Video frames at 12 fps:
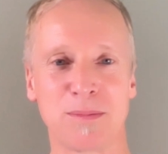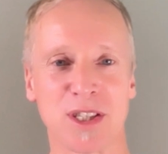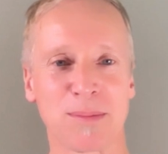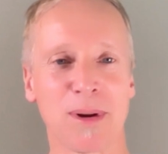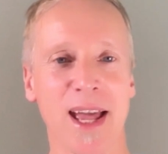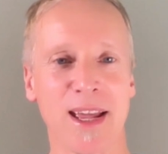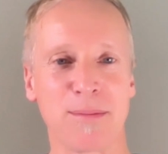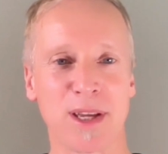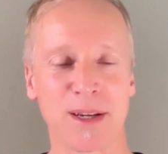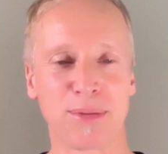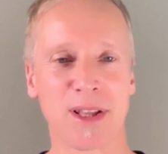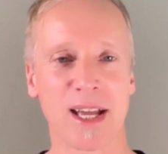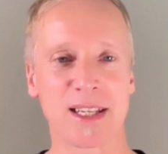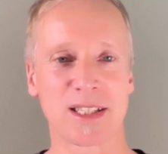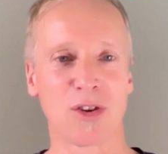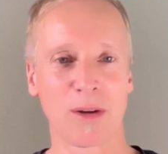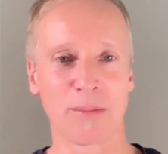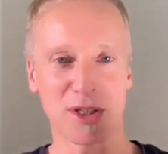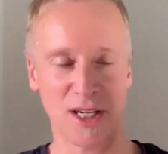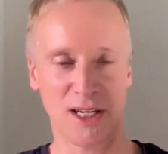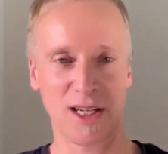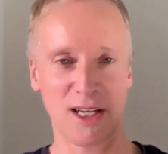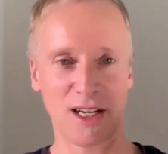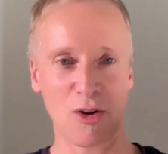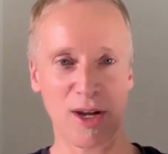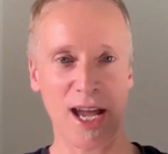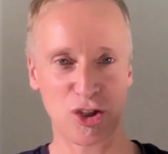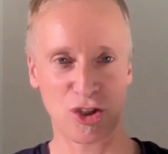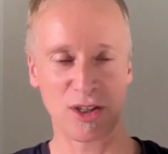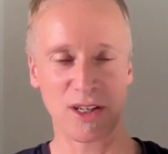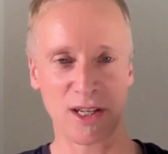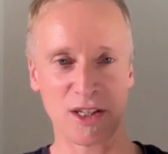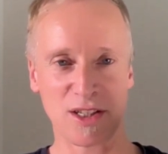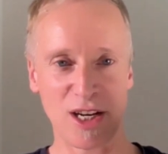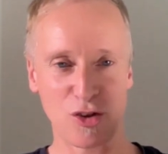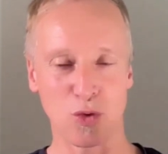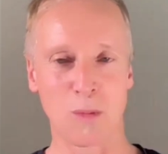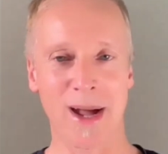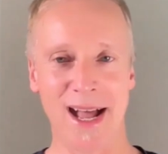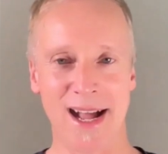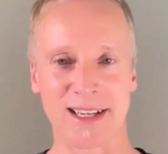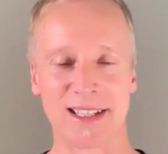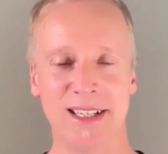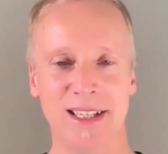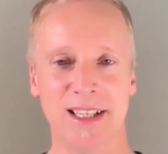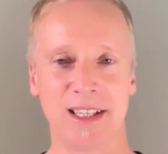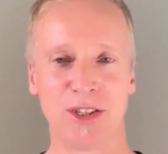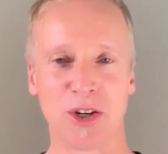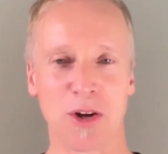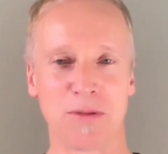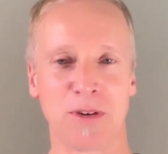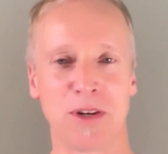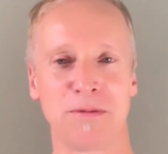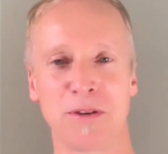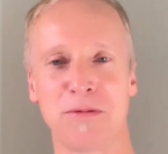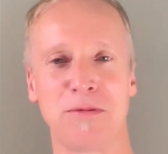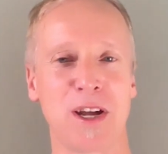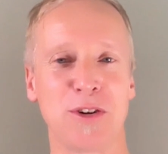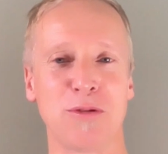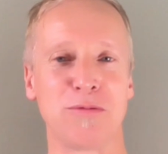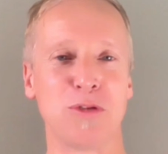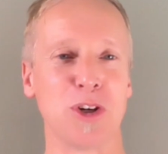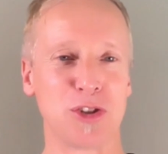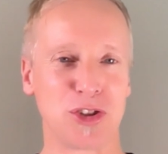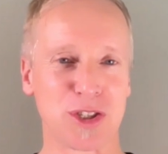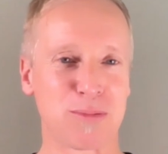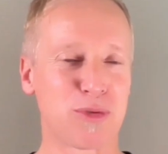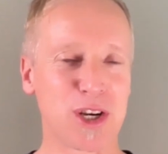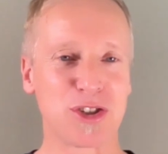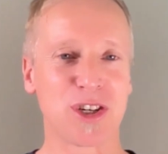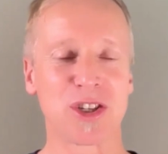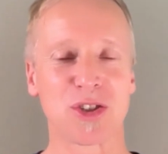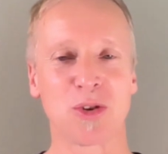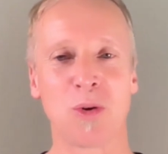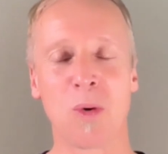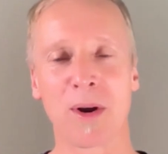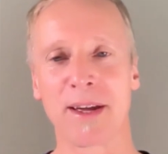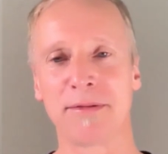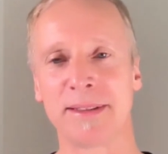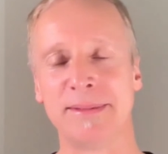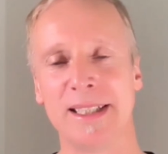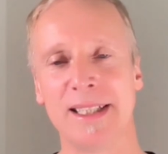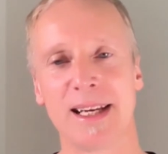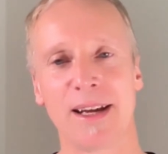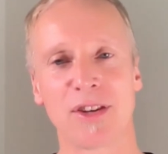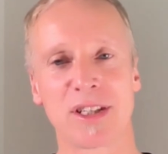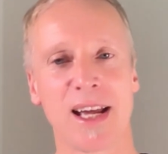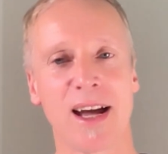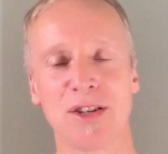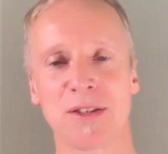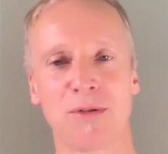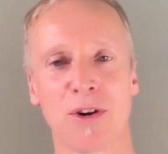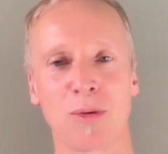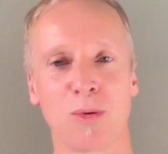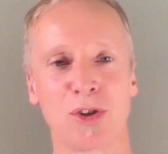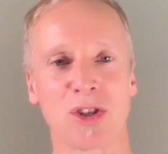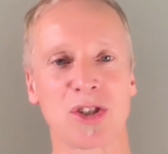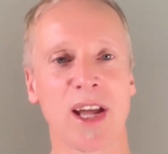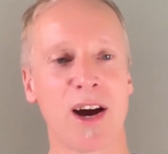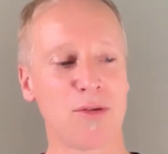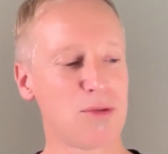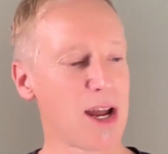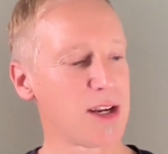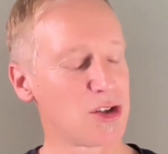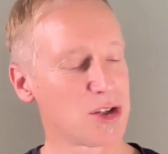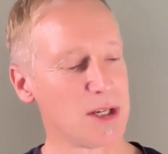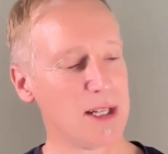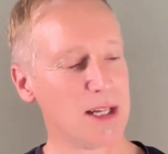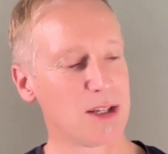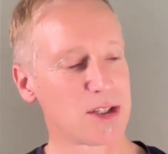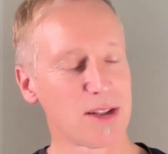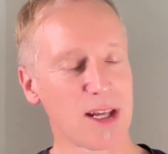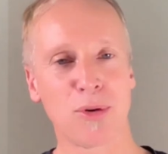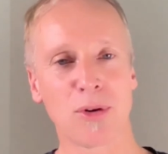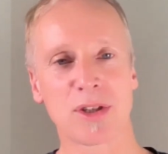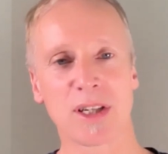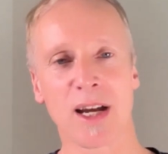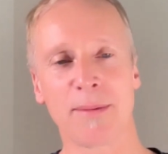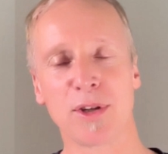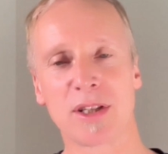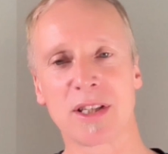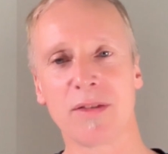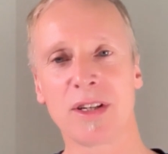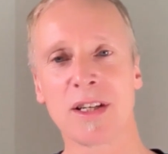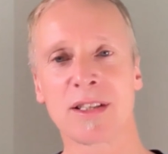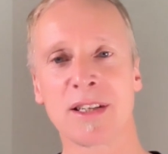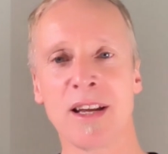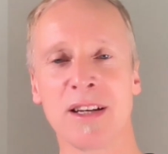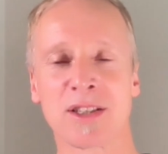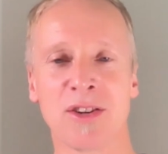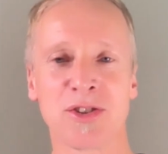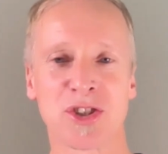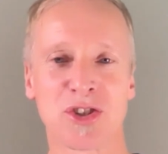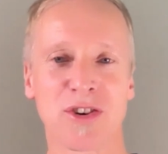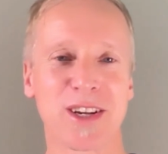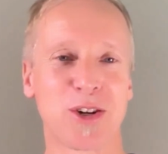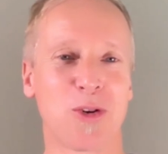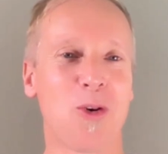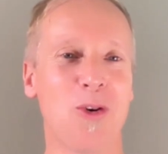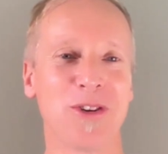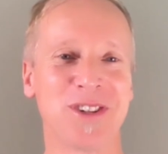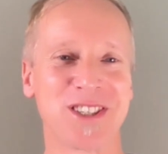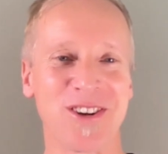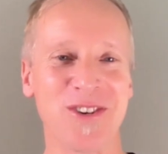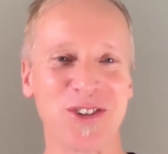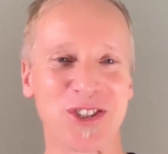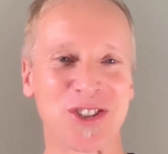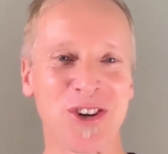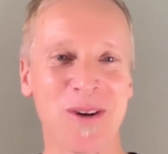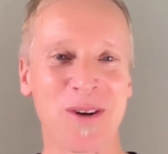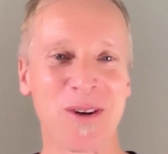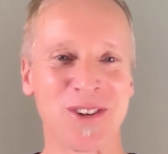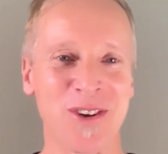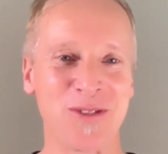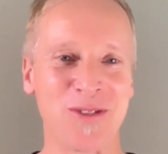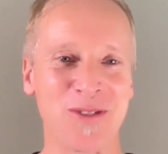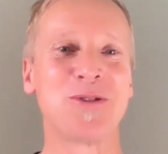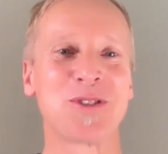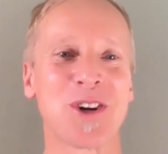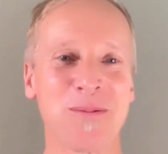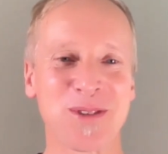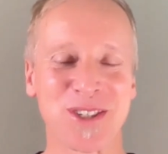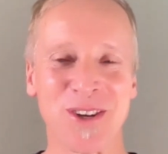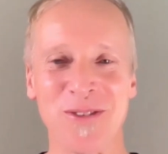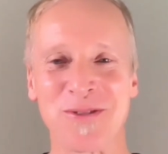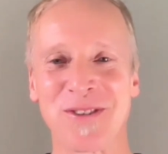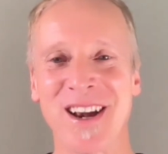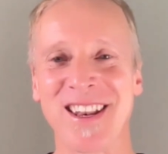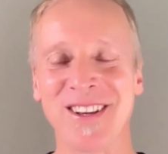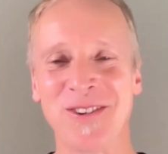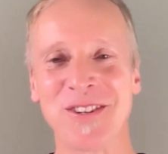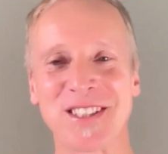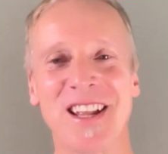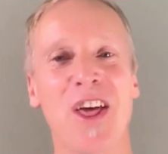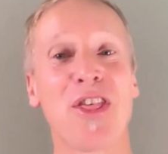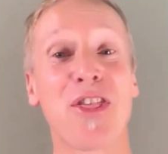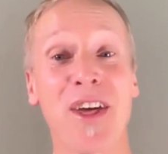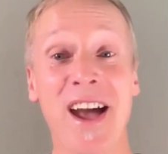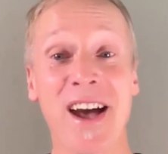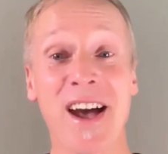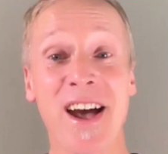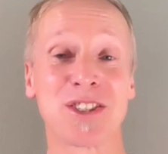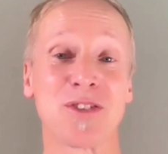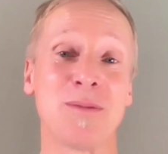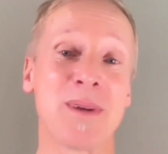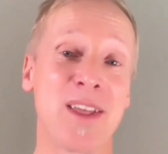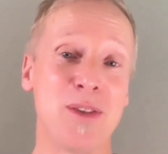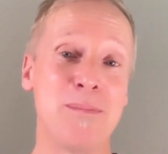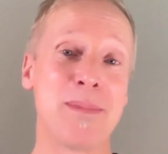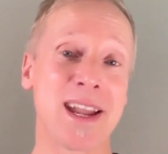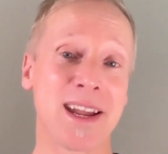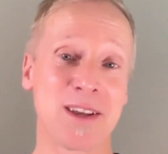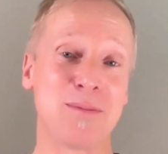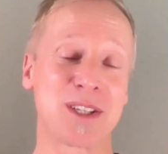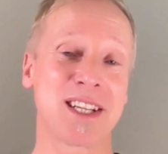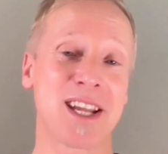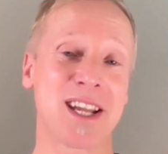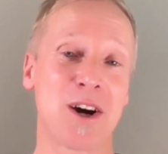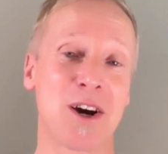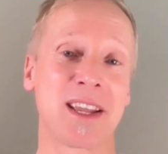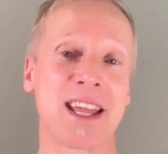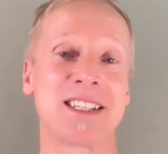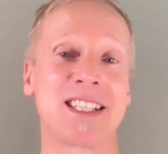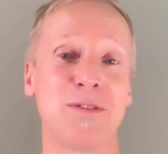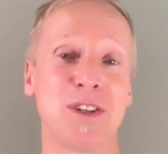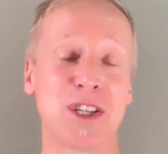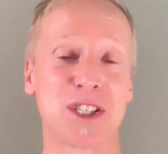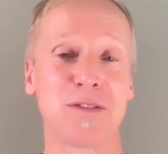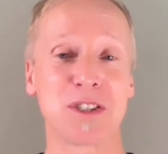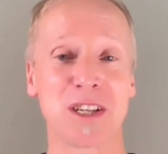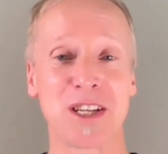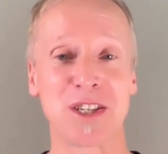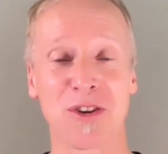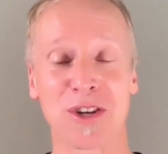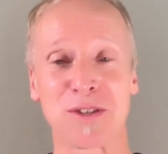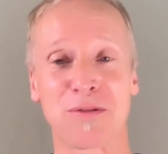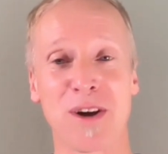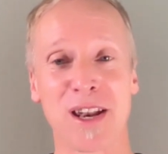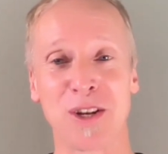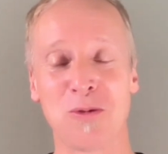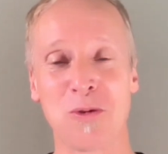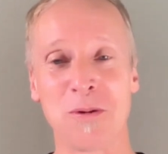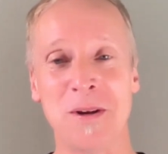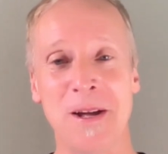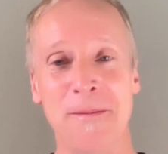display being placed on a particular location in a central park, for fear of religious prejudice or whatever. And the townsfolk were just outraged. So they put nativity scenes on street corners, on shops, on rooftops, on front lawns, thousands of them. And the mayor himself, I think, had seven nativities on his front lawn.